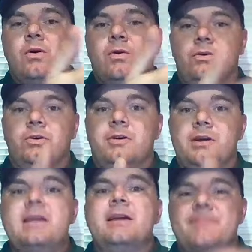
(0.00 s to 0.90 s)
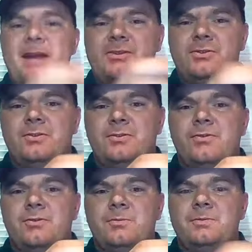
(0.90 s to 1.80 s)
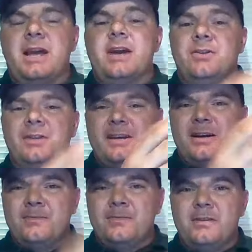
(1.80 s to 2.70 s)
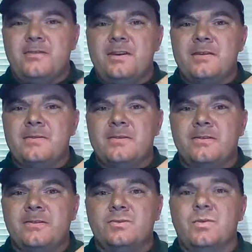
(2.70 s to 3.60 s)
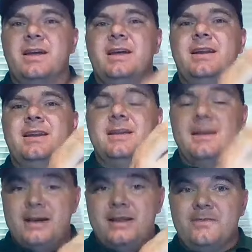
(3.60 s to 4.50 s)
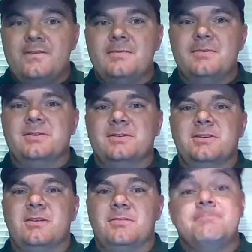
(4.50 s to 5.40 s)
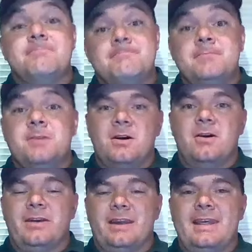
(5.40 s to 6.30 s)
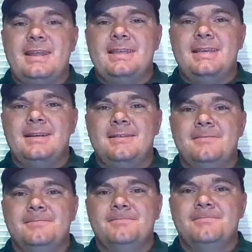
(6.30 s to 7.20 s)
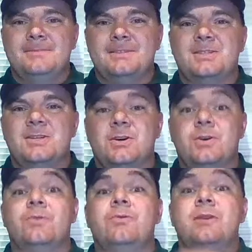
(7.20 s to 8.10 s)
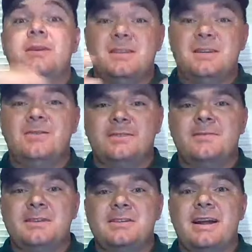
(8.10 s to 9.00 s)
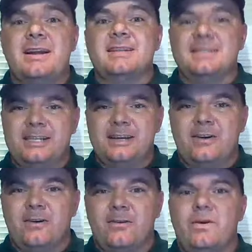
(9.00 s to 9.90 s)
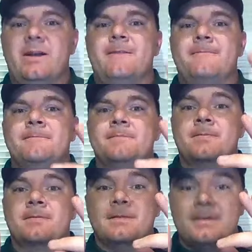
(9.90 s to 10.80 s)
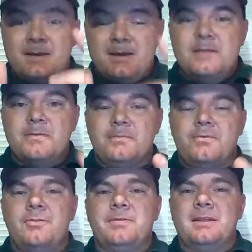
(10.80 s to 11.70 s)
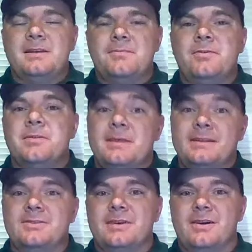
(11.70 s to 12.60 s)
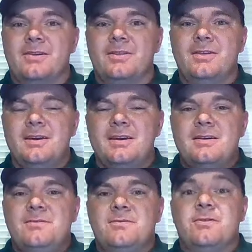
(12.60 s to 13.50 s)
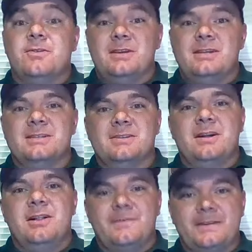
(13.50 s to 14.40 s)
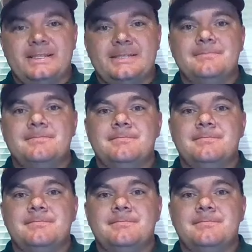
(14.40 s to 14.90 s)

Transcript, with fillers: or in bachelor groups, and only come with the females when the females are are in heat. So these are some things you got to consider when improving improving the mental health for these little elephants.